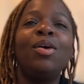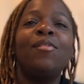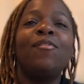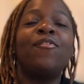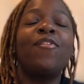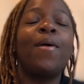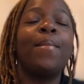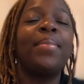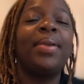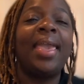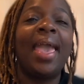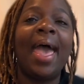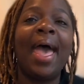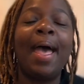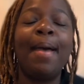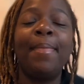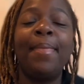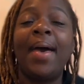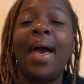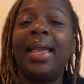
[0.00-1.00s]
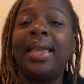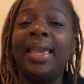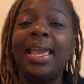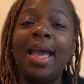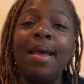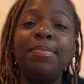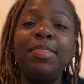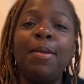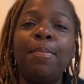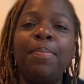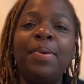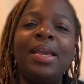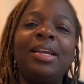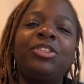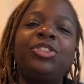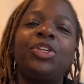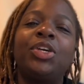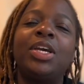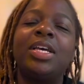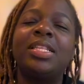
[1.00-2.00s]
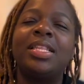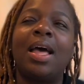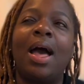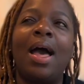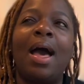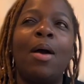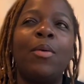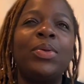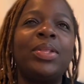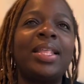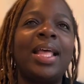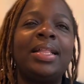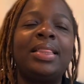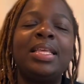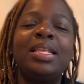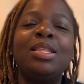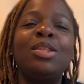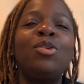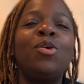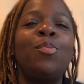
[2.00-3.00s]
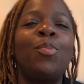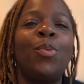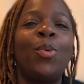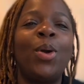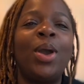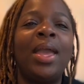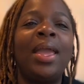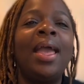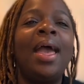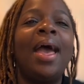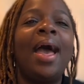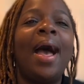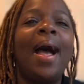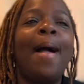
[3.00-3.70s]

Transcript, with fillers: from Gap. I kept the picture because I, I, was like, this little boy,